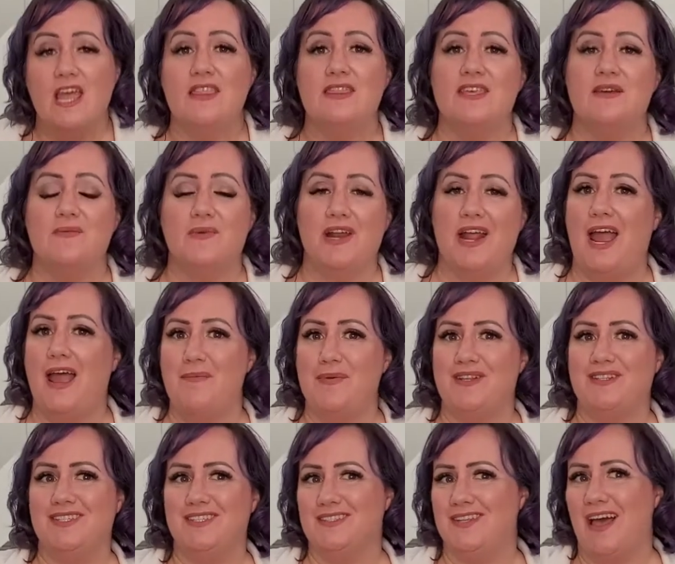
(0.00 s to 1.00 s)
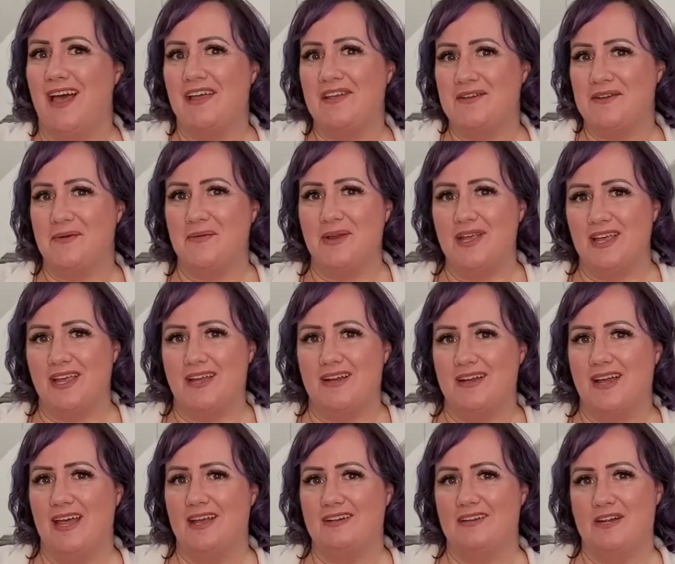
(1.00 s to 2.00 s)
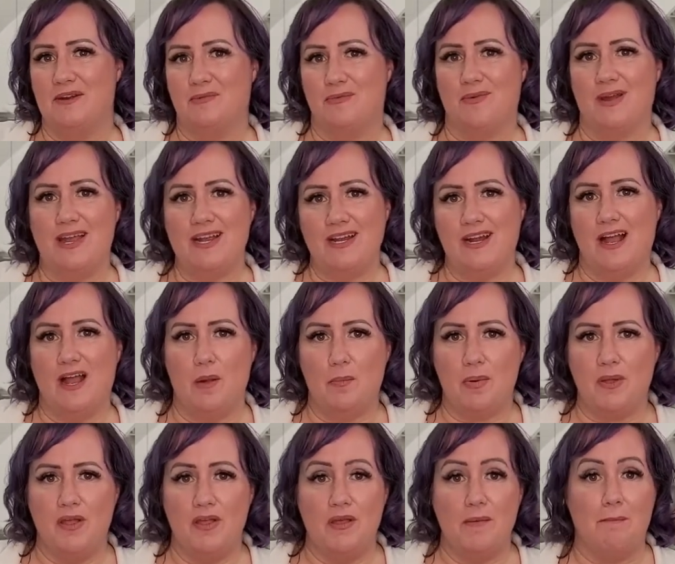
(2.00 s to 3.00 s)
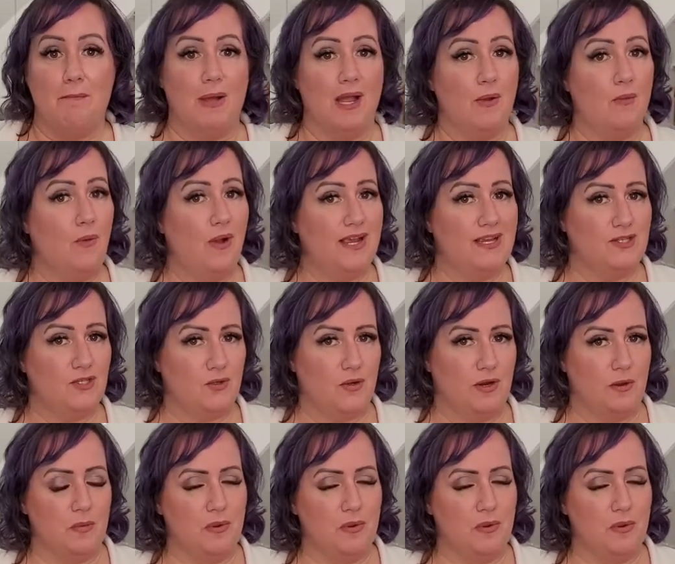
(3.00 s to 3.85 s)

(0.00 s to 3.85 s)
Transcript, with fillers: Then what happens is I go in and I write up my why story.